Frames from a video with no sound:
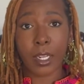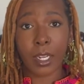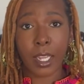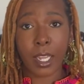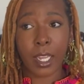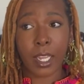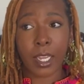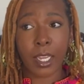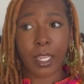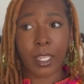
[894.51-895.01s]

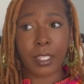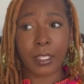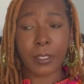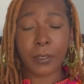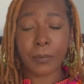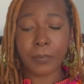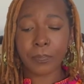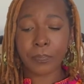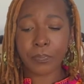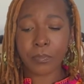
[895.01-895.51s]
And
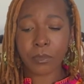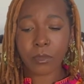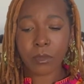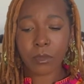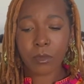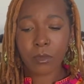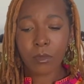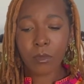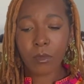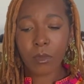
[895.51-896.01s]

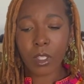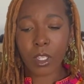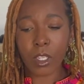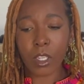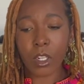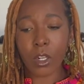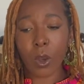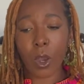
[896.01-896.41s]
you know,